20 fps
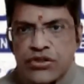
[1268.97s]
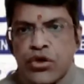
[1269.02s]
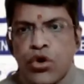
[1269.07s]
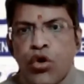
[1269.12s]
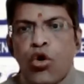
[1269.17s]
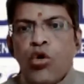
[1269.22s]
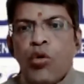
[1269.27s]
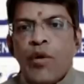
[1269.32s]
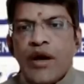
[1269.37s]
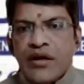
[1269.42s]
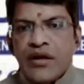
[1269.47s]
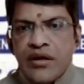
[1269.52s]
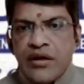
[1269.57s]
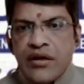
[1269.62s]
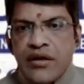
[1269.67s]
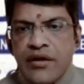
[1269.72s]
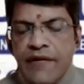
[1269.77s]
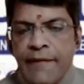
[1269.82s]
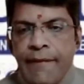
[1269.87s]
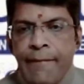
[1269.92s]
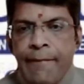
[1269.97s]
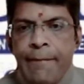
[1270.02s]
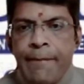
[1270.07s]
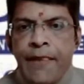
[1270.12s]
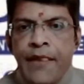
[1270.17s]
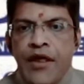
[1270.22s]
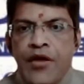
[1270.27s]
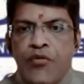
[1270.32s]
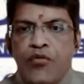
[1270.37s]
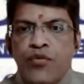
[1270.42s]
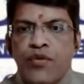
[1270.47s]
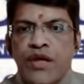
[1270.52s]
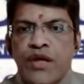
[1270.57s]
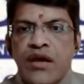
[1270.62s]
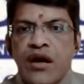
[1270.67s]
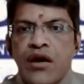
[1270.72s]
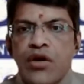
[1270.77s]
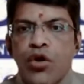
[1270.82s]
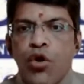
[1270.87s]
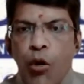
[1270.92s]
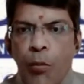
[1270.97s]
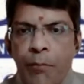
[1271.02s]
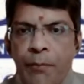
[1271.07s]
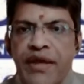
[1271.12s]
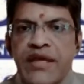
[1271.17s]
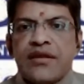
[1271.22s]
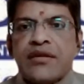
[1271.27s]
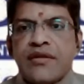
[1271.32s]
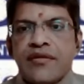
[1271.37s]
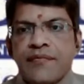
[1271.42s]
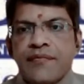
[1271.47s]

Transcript: over, we are hoping,